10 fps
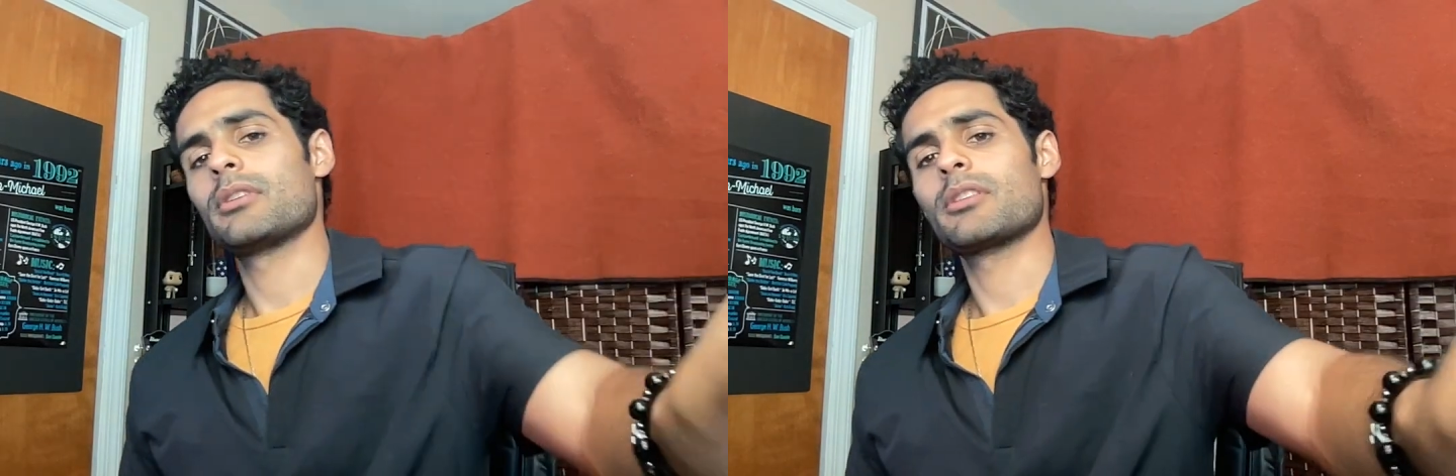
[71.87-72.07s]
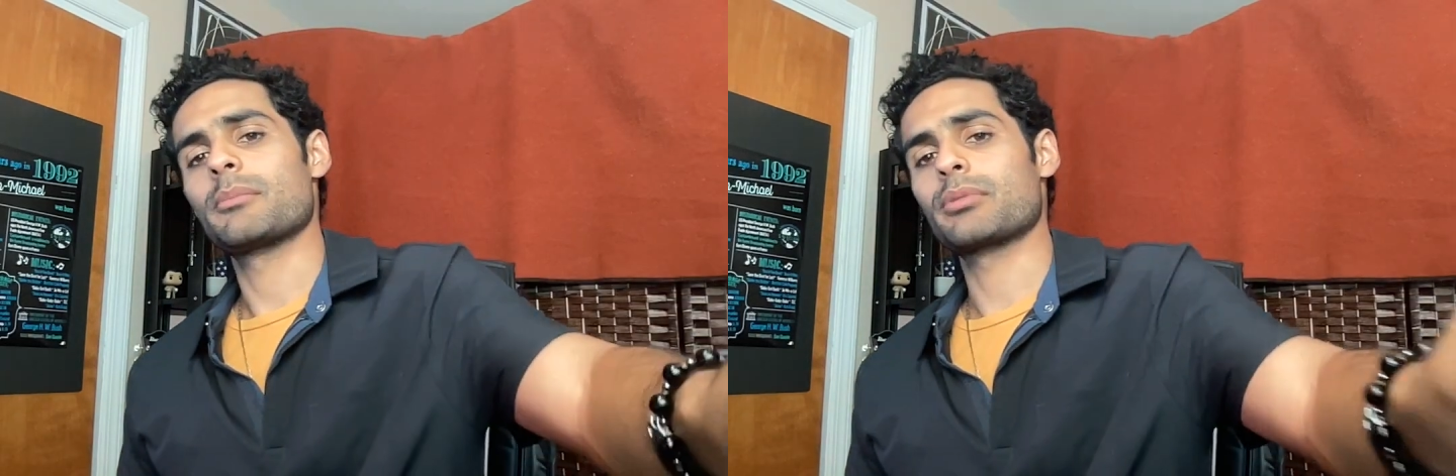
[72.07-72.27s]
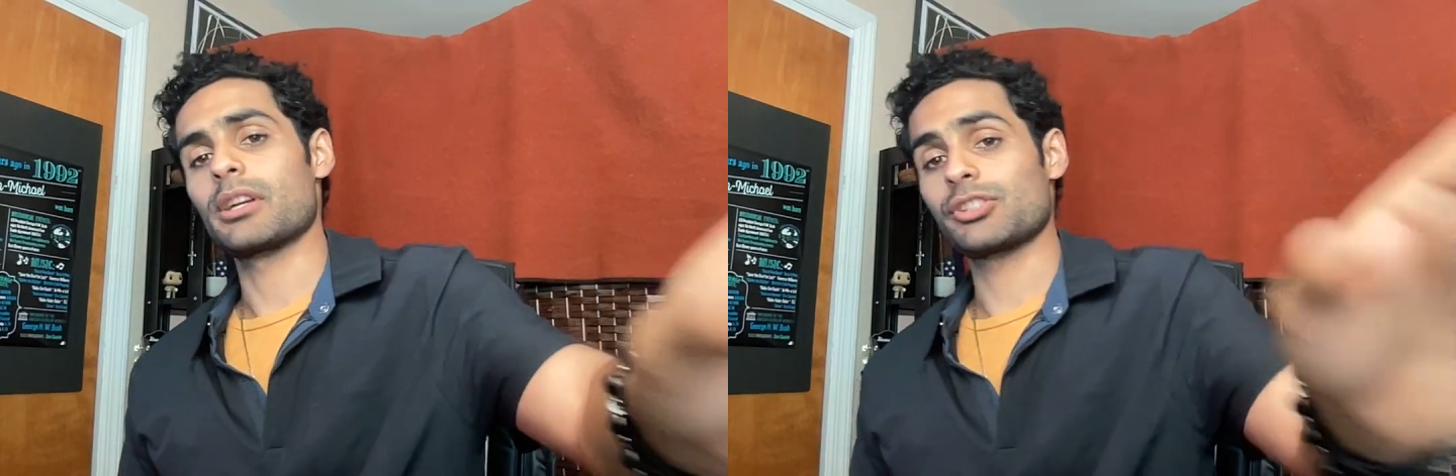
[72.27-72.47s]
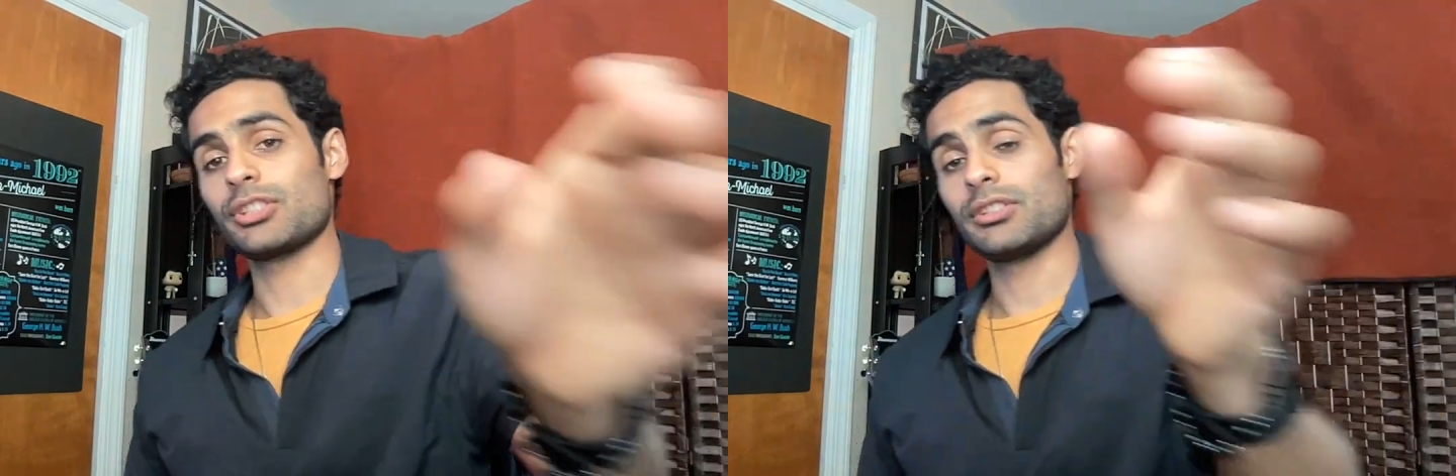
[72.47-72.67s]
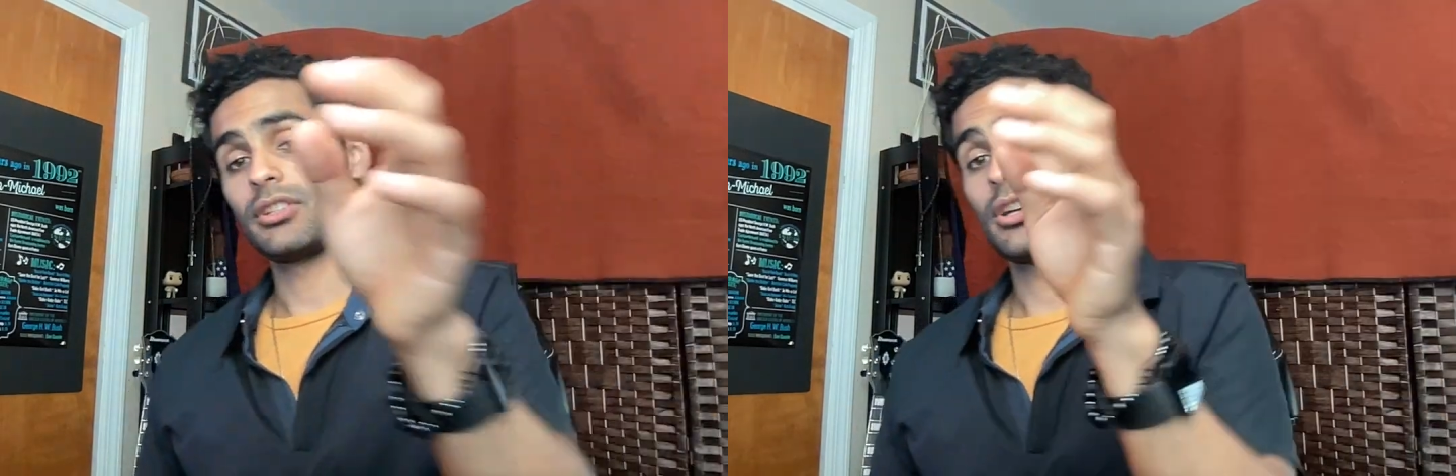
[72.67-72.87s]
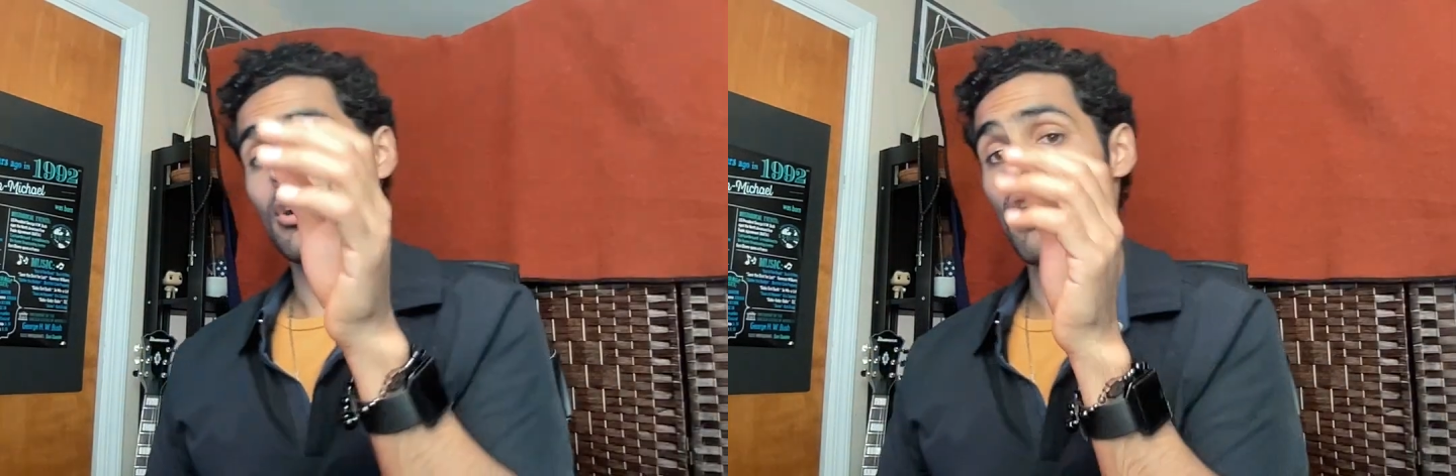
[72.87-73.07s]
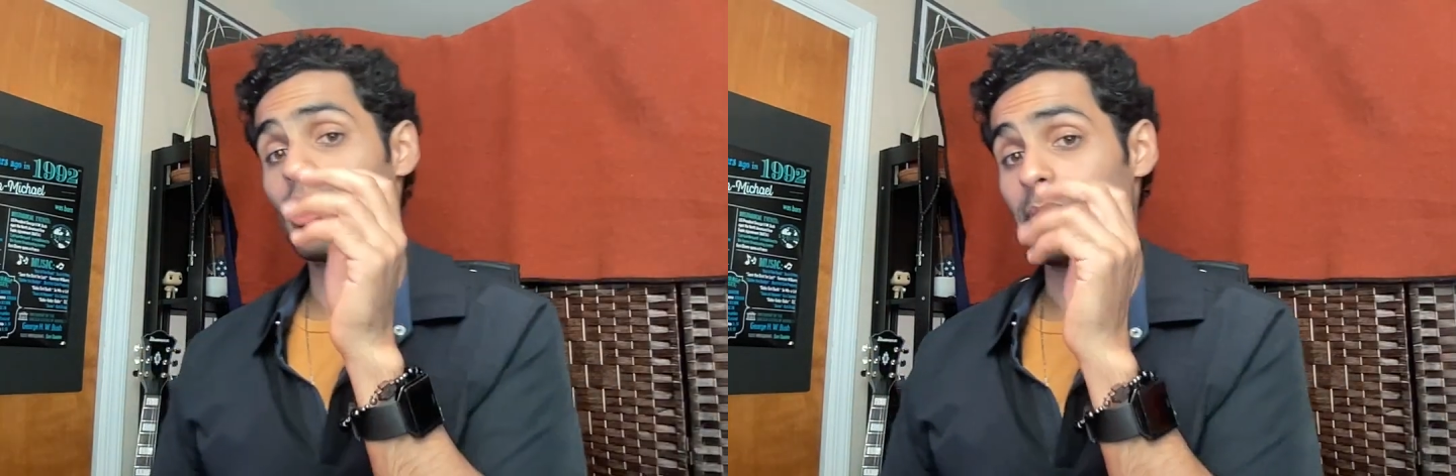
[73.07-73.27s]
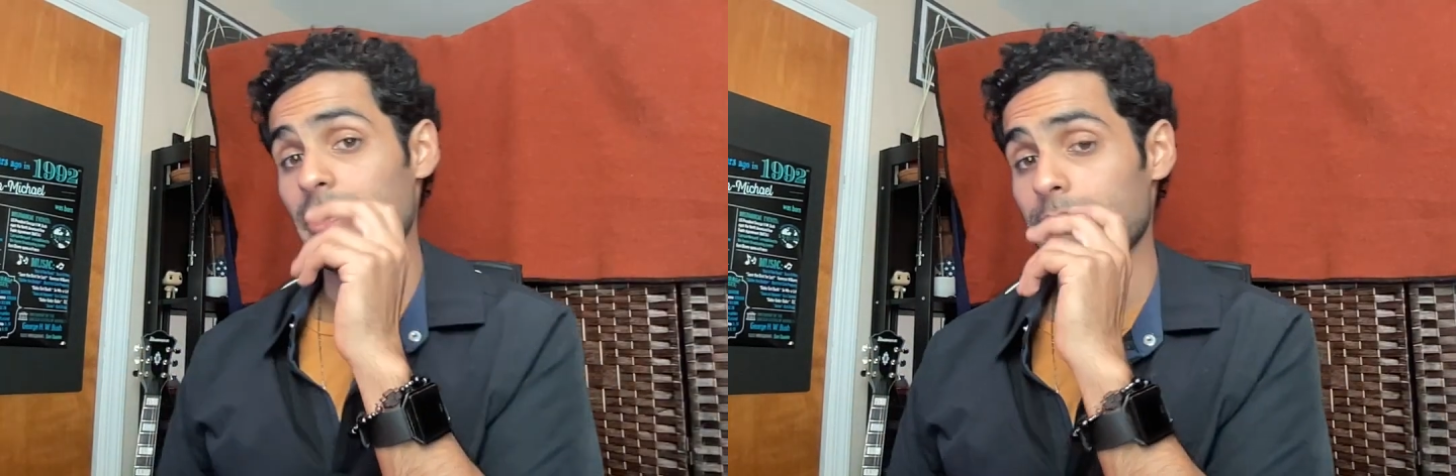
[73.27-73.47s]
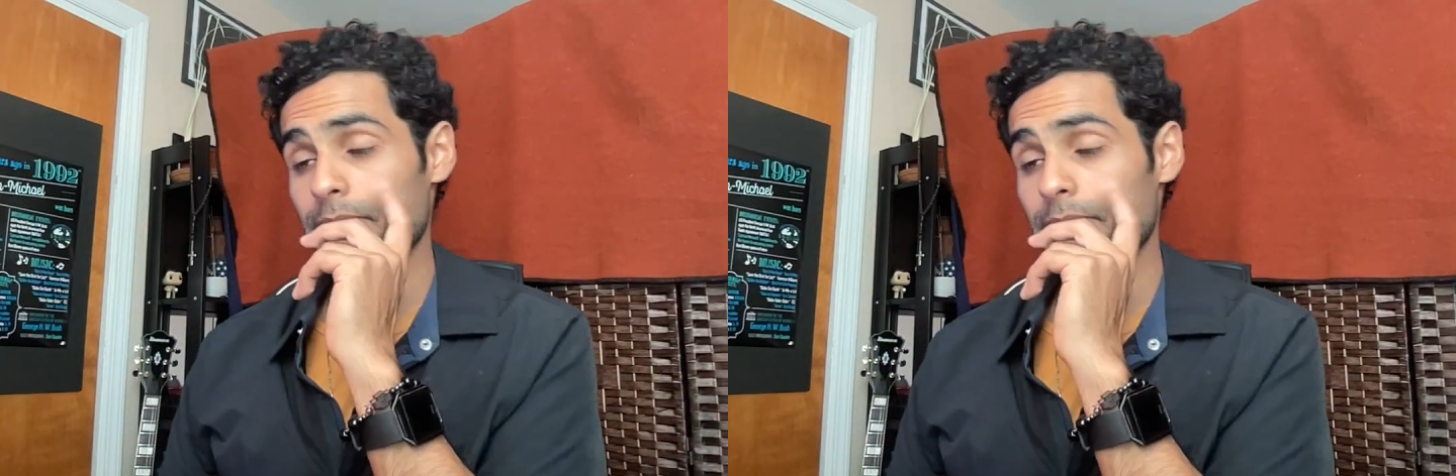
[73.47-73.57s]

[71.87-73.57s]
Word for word: the Prussian army.